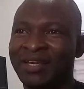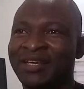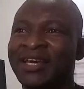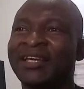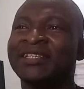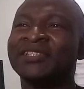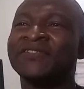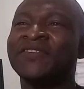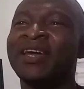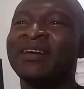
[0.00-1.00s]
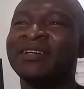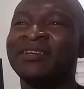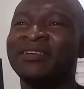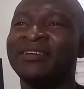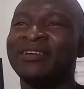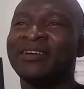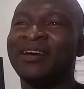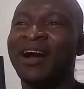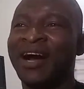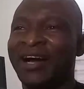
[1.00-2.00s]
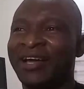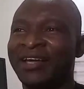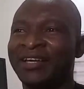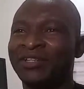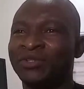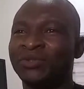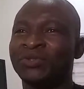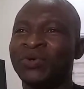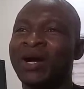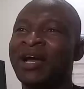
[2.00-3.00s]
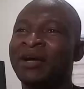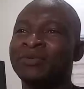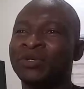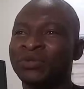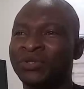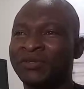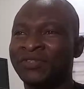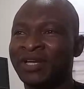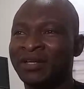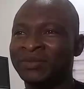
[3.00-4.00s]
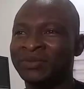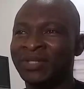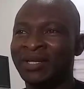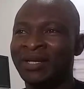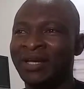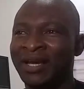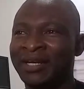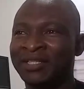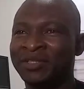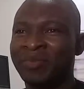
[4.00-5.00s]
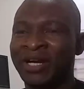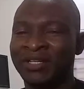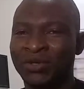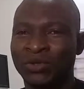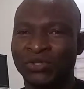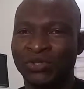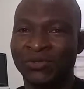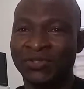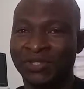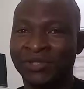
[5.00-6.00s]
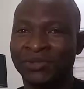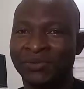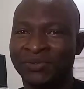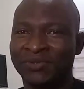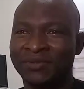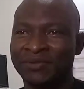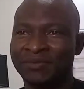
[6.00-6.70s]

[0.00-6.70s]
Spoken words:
Here it is very high due to high absorption of sound energy by the osseous tissues.